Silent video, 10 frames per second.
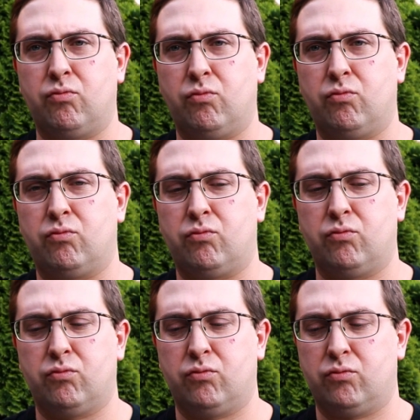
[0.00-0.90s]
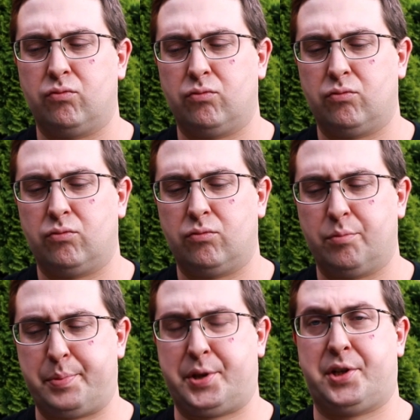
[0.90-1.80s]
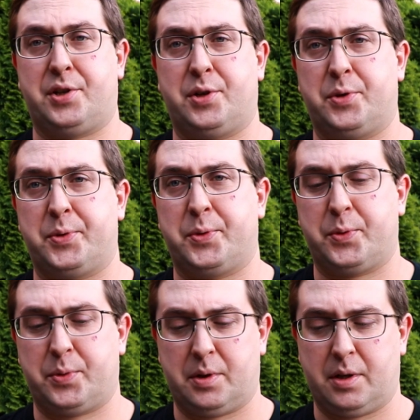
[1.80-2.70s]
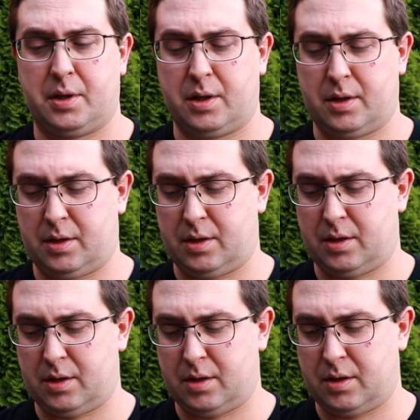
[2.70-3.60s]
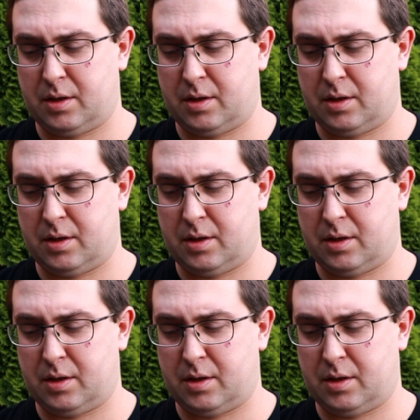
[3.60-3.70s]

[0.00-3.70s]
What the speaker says: Nothing is said.